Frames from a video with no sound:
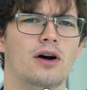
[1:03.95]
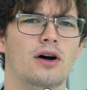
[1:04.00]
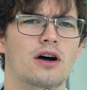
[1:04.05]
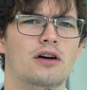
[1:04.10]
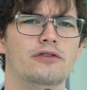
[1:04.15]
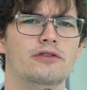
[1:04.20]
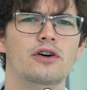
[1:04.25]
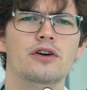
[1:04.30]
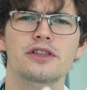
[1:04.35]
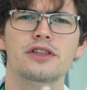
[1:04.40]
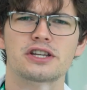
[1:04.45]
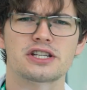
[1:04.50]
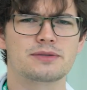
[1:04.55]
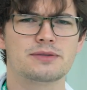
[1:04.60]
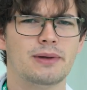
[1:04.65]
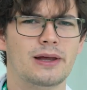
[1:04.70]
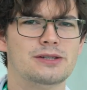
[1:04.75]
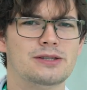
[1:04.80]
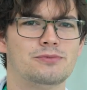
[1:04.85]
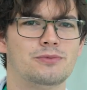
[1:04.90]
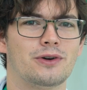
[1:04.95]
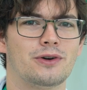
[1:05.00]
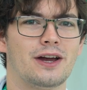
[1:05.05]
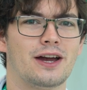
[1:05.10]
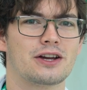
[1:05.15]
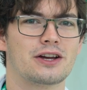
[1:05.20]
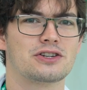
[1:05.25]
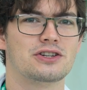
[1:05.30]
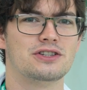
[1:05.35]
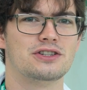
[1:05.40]
of other displacement
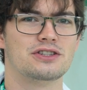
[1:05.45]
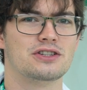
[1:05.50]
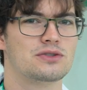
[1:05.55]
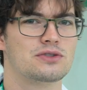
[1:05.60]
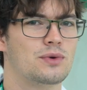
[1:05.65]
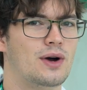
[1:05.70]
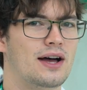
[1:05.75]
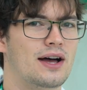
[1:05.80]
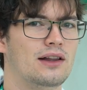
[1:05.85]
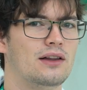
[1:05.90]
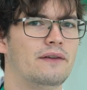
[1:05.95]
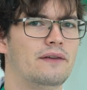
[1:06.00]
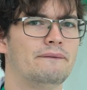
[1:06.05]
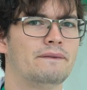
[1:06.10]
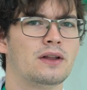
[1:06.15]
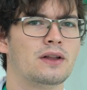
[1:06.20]
reactions as well.